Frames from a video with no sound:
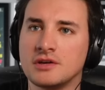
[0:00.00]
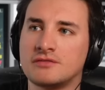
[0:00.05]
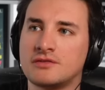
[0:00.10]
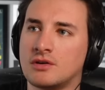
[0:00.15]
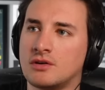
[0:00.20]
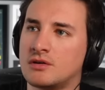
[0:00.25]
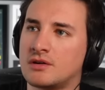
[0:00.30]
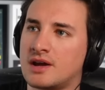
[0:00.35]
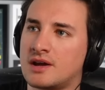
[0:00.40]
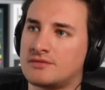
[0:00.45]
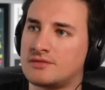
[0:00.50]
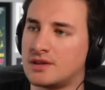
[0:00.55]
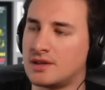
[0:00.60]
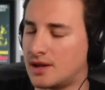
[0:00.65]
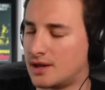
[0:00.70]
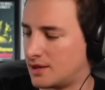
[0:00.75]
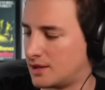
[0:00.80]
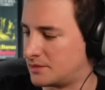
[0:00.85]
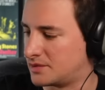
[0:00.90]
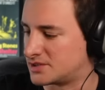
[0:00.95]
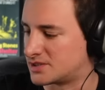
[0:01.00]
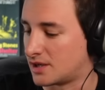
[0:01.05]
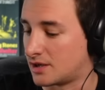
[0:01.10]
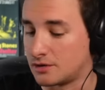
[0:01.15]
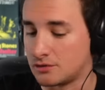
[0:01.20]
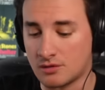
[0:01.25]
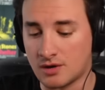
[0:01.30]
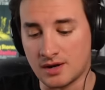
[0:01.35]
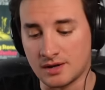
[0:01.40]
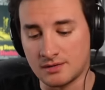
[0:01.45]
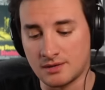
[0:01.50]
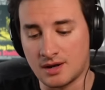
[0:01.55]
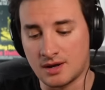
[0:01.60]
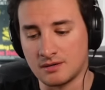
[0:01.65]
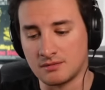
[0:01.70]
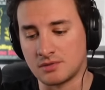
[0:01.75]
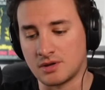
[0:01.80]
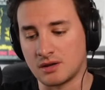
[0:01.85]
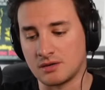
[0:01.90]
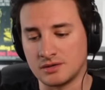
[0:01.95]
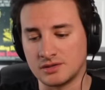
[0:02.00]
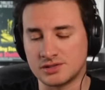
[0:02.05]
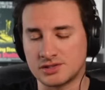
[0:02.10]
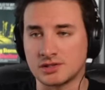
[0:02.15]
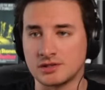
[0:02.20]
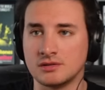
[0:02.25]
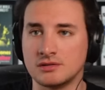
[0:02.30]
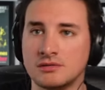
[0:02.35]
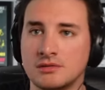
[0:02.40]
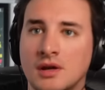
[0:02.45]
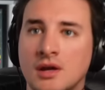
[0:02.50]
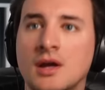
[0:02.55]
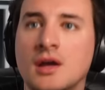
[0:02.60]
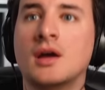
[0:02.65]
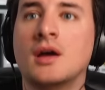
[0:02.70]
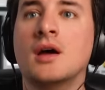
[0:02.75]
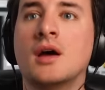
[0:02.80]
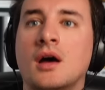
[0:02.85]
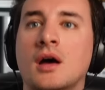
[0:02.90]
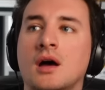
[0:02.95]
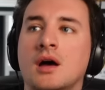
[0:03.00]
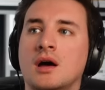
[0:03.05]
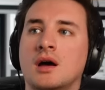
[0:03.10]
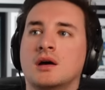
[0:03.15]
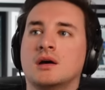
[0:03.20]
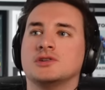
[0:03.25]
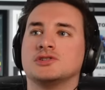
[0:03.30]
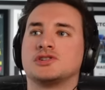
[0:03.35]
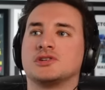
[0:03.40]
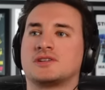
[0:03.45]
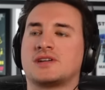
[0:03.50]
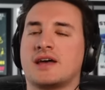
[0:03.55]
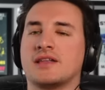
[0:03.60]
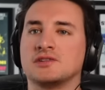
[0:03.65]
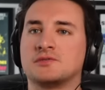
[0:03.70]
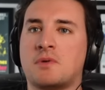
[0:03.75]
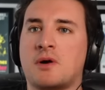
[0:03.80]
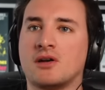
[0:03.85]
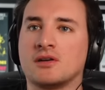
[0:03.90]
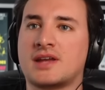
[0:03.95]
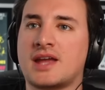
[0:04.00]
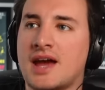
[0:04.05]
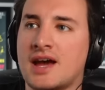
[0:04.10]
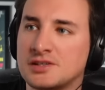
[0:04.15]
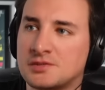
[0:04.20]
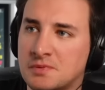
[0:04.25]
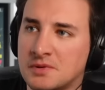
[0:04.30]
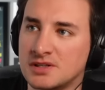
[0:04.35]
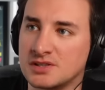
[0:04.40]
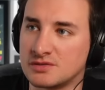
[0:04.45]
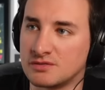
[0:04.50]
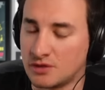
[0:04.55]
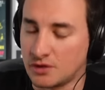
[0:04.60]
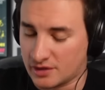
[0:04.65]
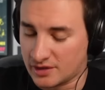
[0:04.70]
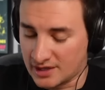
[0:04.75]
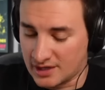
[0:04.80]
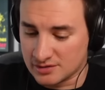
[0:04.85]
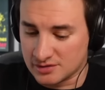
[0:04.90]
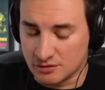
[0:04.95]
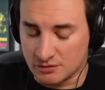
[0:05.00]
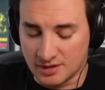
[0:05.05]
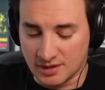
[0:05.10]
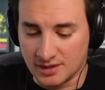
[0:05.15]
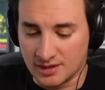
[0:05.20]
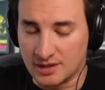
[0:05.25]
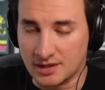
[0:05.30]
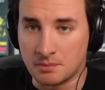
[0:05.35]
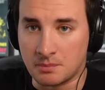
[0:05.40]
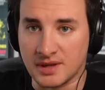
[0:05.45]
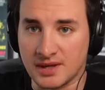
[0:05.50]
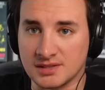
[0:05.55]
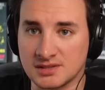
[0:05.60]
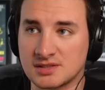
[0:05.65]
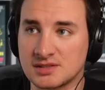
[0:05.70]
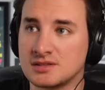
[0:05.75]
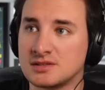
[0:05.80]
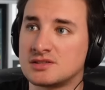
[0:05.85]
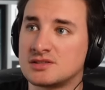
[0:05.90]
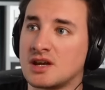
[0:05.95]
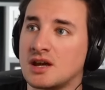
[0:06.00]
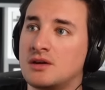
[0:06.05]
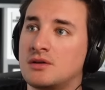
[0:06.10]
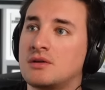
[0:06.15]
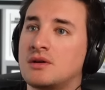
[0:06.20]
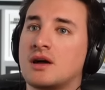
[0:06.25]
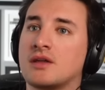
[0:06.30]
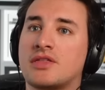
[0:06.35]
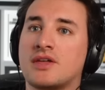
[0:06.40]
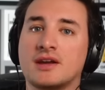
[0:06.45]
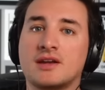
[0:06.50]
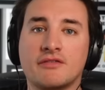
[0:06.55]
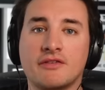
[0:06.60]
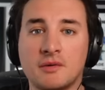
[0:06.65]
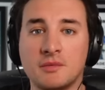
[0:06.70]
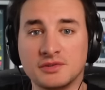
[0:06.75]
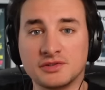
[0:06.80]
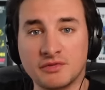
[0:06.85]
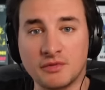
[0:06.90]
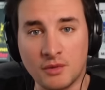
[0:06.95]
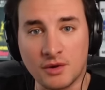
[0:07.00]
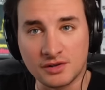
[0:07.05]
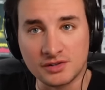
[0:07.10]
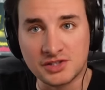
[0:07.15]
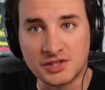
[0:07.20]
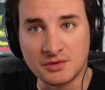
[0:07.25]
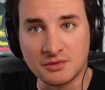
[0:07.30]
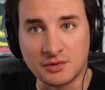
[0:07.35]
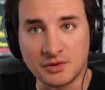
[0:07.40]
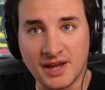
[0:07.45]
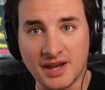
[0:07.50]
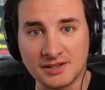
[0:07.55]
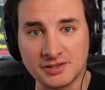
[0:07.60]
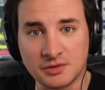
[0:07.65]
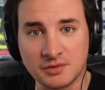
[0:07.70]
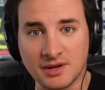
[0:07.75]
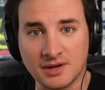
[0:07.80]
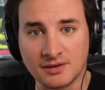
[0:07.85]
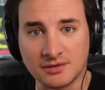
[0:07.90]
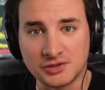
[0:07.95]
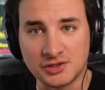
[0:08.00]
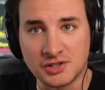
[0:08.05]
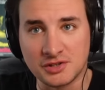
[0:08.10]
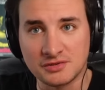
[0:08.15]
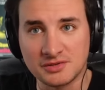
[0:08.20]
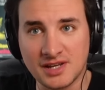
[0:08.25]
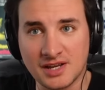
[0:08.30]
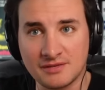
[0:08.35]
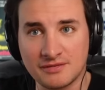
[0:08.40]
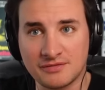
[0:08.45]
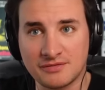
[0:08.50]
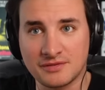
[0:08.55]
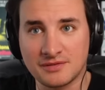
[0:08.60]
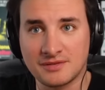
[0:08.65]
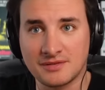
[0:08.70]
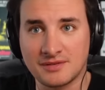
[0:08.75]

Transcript: a hug after that. Let me tell you. Right, I'm going to shut down this podcast because if nothing else, I really need a piss. So thank you very much for watching. We'll catch you again on Tuesday. You need a what?